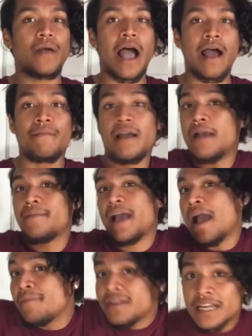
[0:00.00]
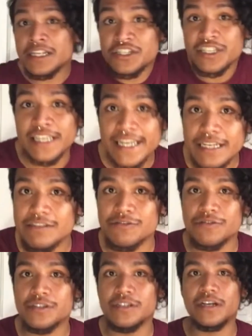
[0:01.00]
I'm in
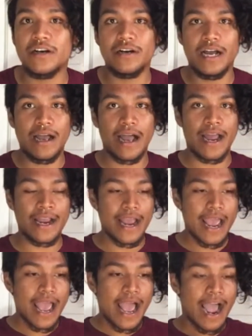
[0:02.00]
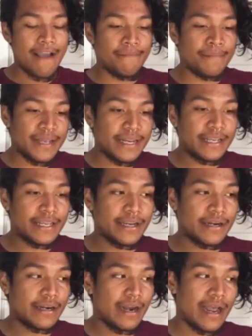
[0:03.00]
Angelinos, you know. I've been
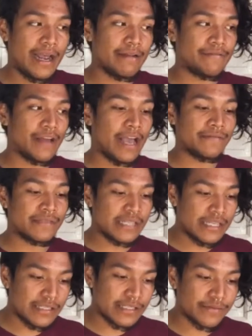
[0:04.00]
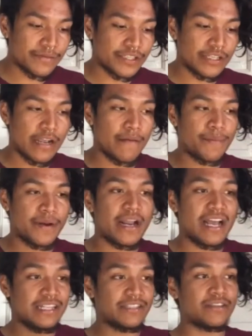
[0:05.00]
here. I've seen some shit, but
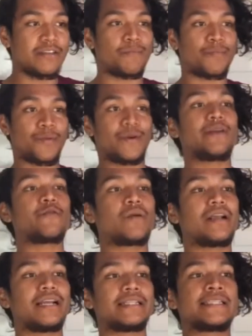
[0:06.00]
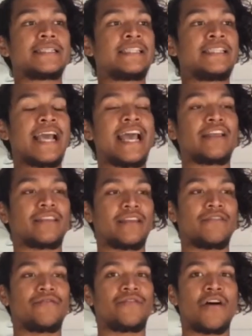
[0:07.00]
not to the point where it's death
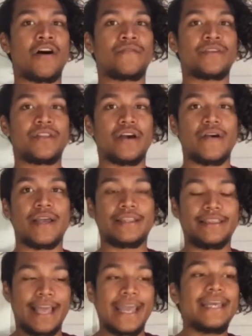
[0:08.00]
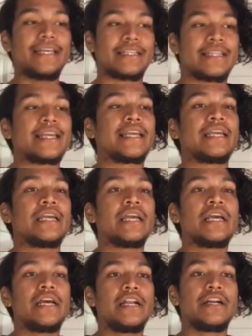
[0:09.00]
involved, you know. And lately
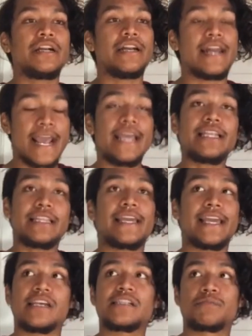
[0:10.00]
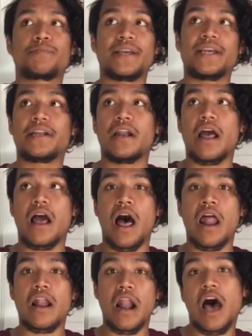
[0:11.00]
it's been
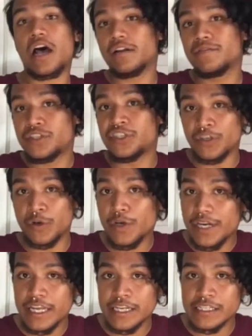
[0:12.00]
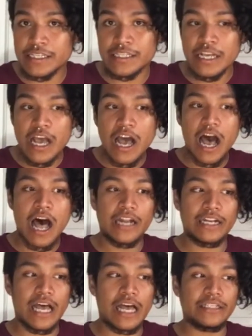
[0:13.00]
a lot of shootings, a
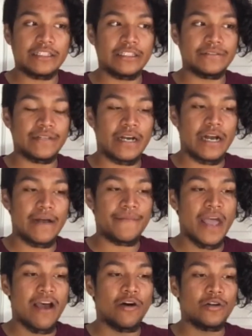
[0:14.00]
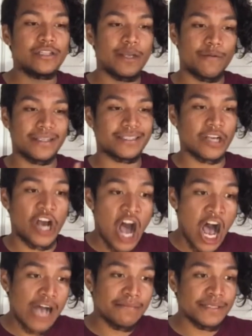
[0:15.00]
lot of not only with
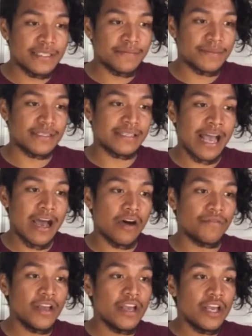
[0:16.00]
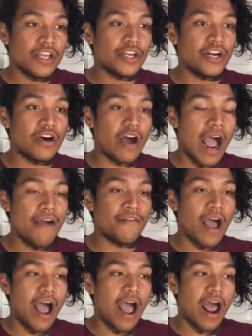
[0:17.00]
cops themselves, you know.
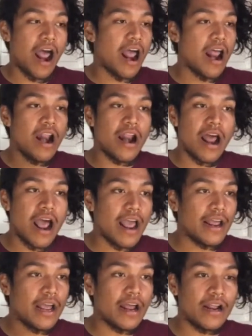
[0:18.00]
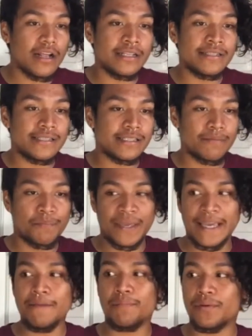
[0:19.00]
It's
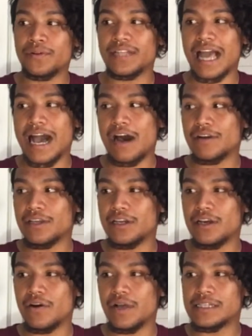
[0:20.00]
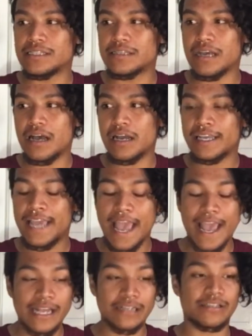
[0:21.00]
people now, you know. It's
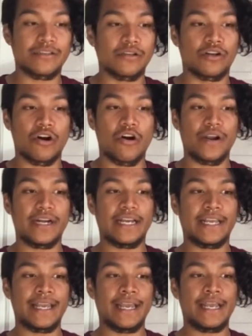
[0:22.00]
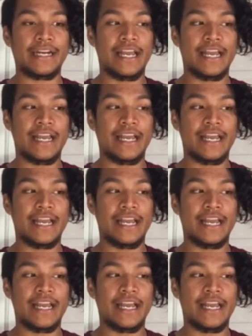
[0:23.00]
gangs growing again.